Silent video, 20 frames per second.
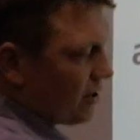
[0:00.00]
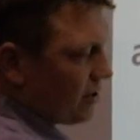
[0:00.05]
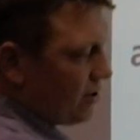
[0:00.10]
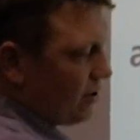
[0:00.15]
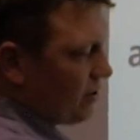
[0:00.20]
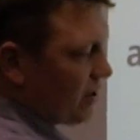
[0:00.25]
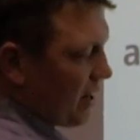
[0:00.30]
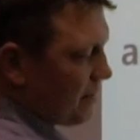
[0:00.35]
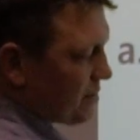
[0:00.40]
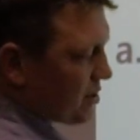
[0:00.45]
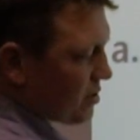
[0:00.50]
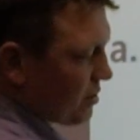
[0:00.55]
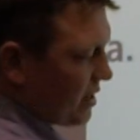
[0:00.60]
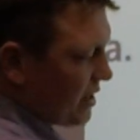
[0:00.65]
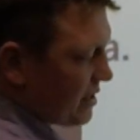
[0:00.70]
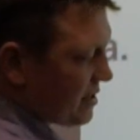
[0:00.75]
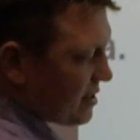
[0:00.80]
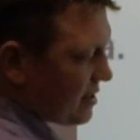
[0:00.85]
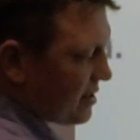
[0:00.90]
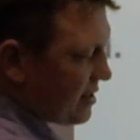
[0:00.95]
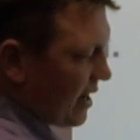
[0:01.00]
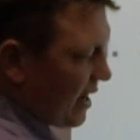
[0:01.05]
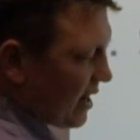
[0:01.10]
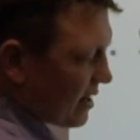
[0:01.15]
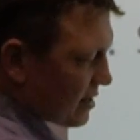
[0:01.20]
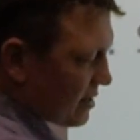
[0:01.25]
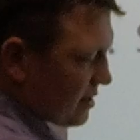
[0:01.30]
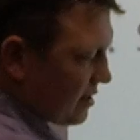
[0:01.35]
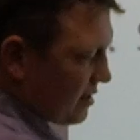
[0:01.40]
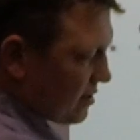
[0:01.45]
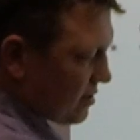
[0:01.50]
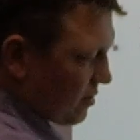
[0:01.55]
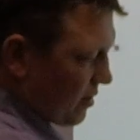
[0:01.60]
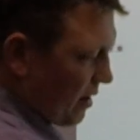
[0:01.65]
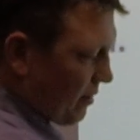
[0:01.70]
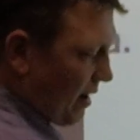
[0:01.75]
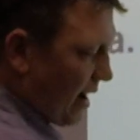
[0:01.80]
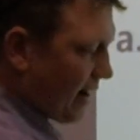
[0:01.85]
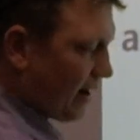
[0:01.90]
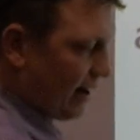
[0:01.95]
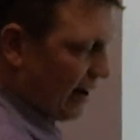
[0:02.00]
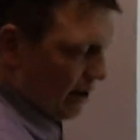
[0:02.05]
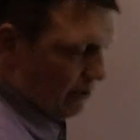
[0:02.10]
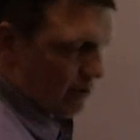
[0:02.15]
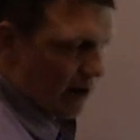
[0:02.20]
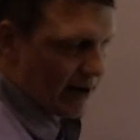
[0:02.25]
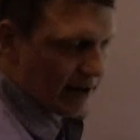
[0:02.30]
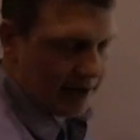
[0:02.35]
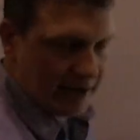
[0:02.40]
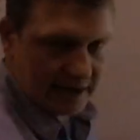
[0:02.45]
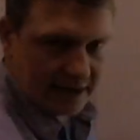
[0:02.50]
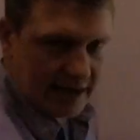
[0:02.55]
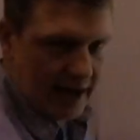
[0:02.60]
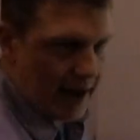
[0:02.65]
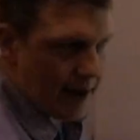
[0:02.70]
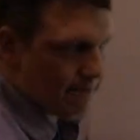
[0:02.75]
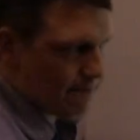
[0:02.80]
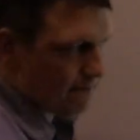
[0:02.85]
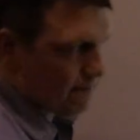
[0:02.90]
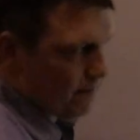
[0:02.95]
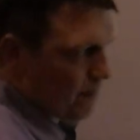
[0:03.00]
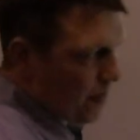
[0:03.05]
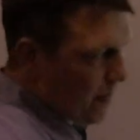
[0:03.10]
2 times 3 is 6, so I write it down right like that.